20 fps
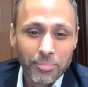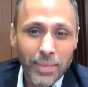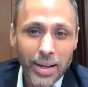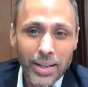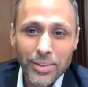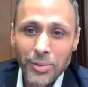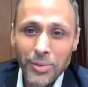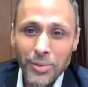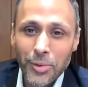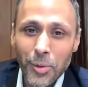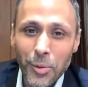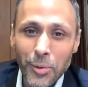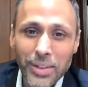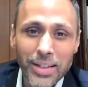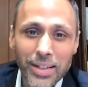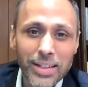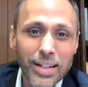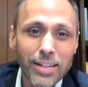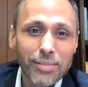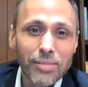As you know, the
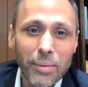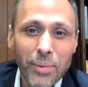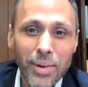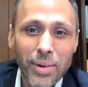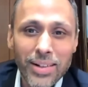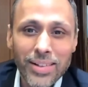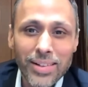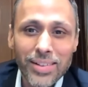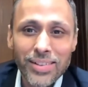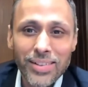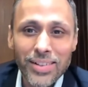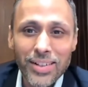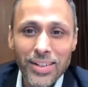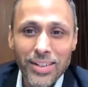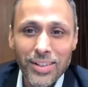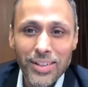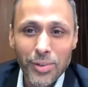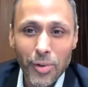Indian pharma industry is